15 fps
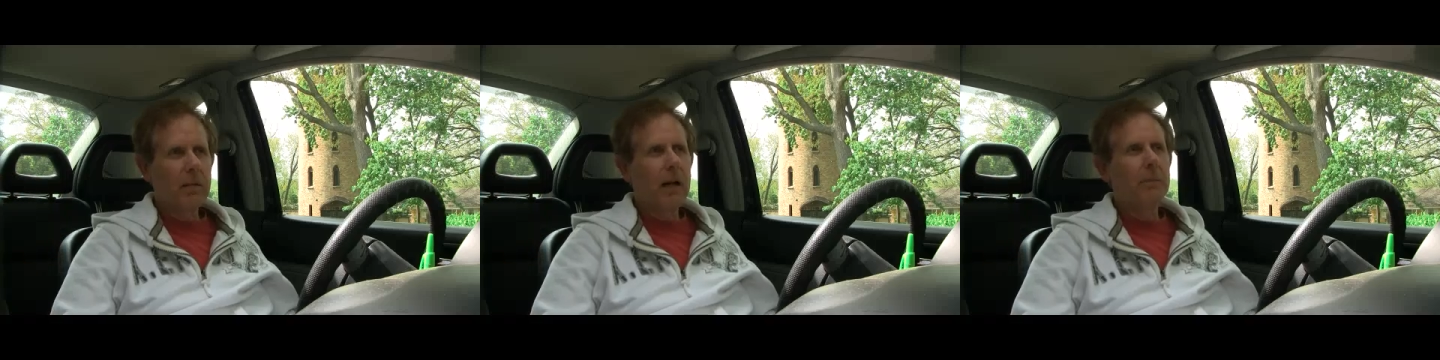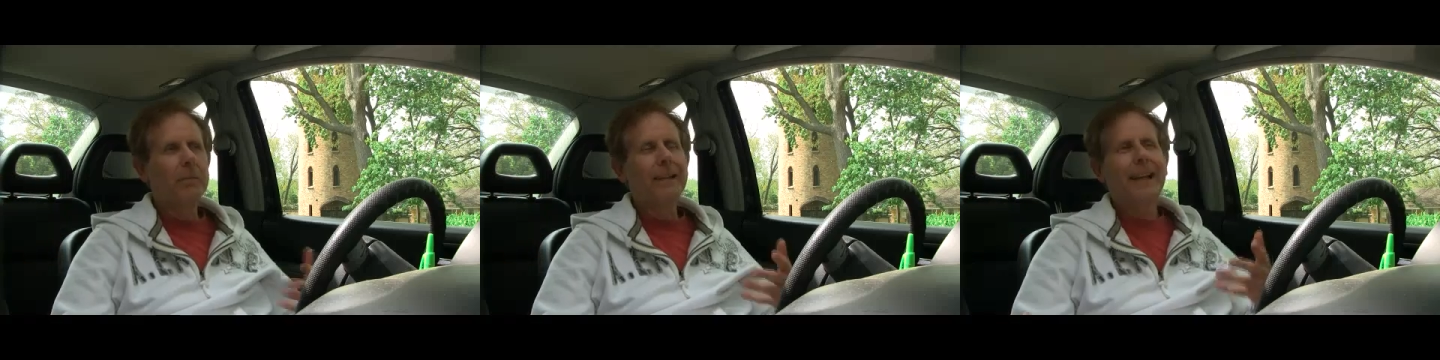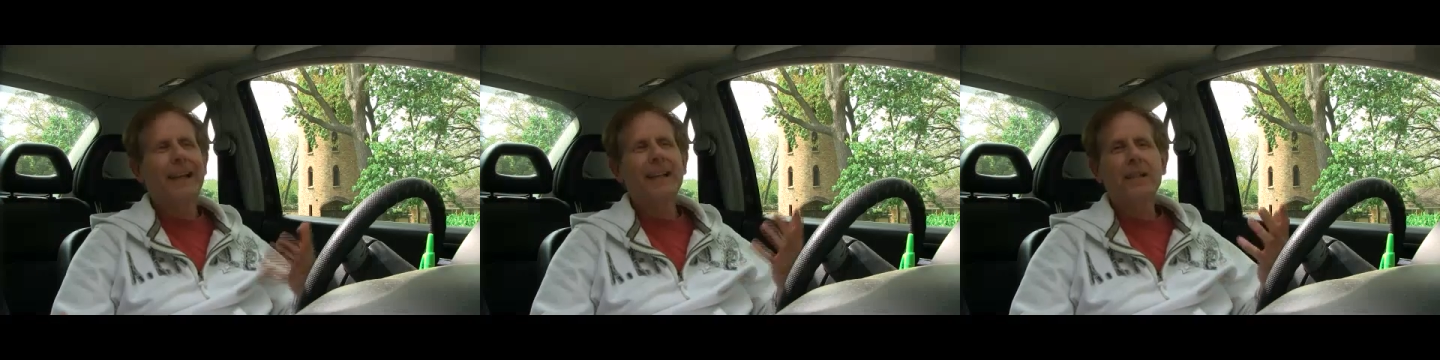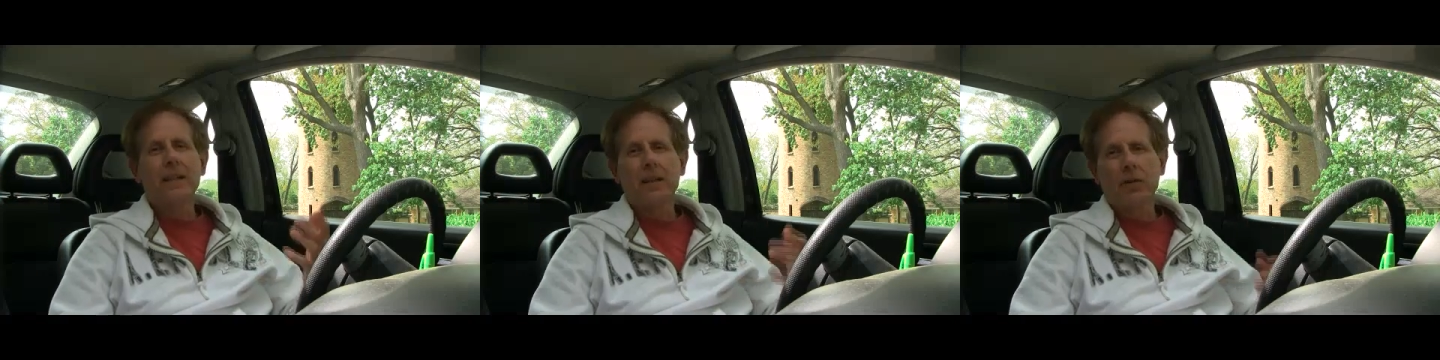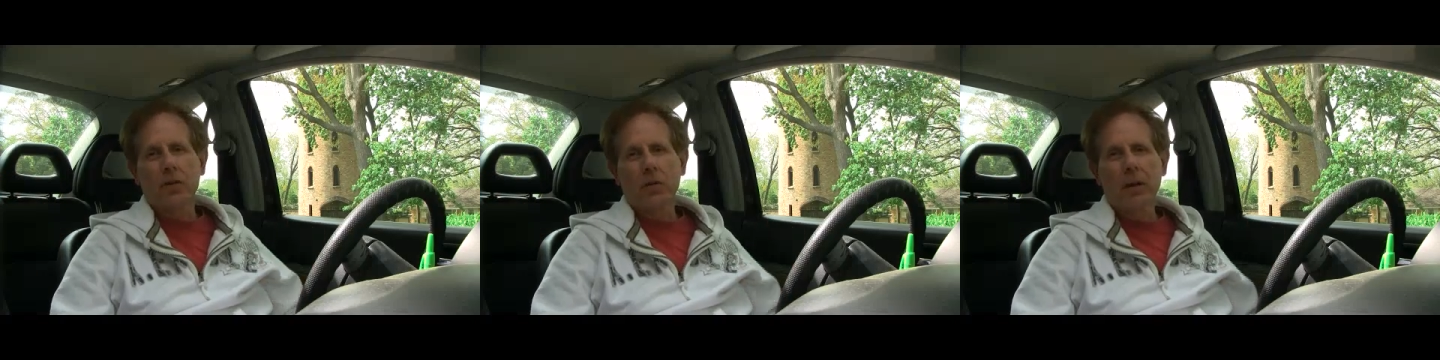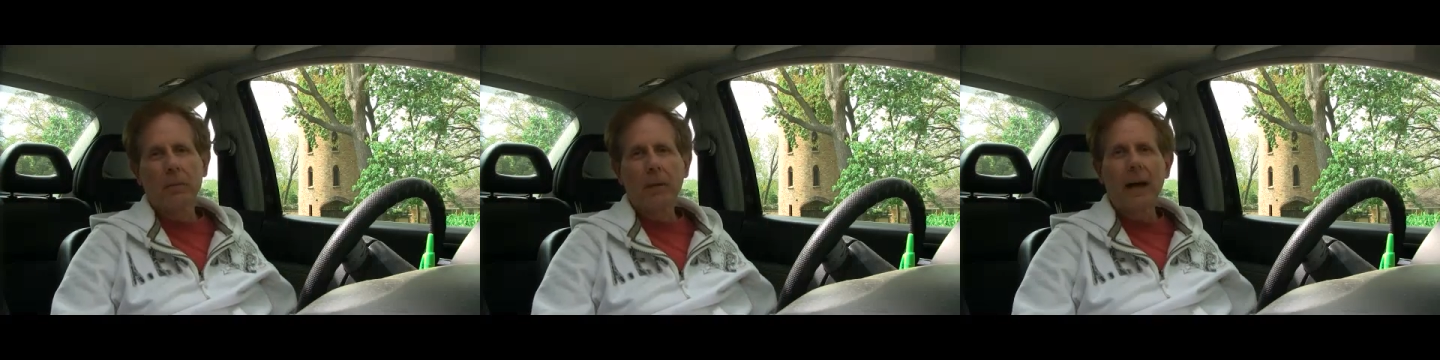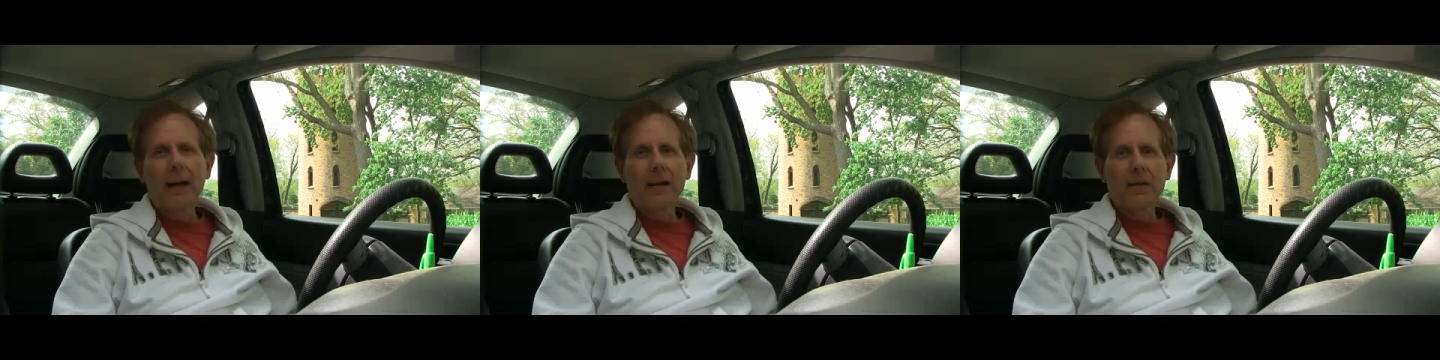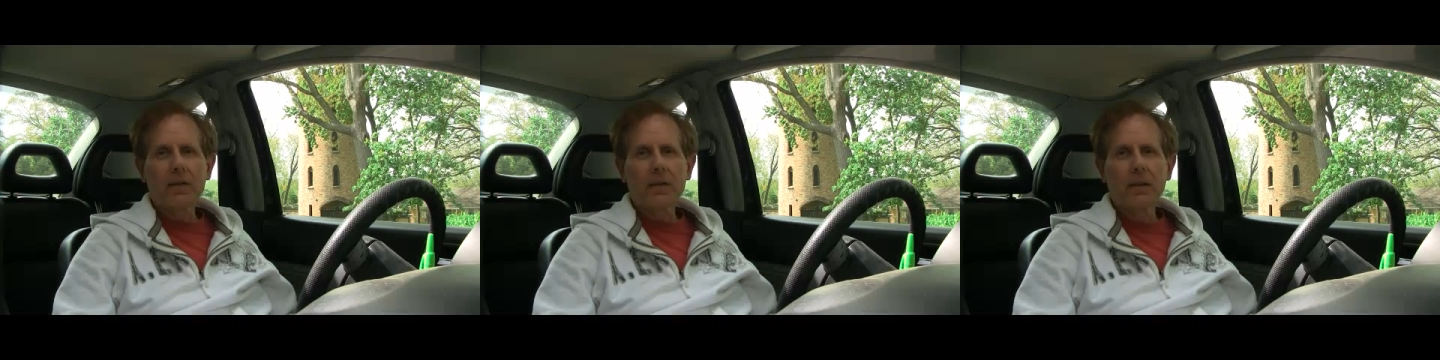I'm lazy, so I'm
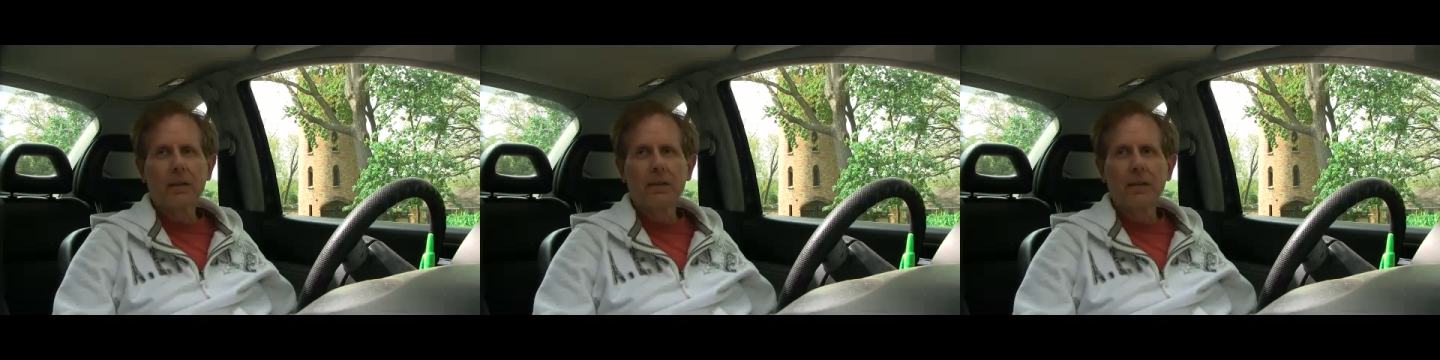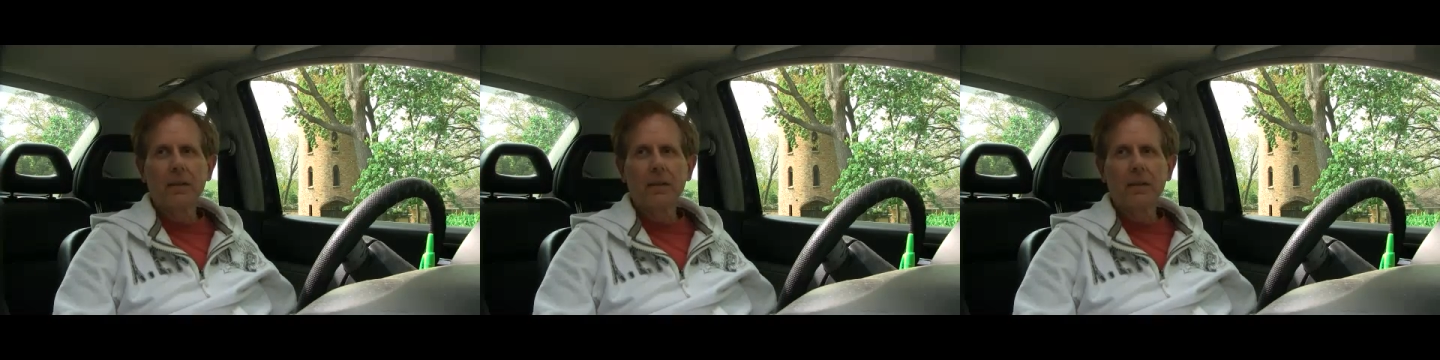honest.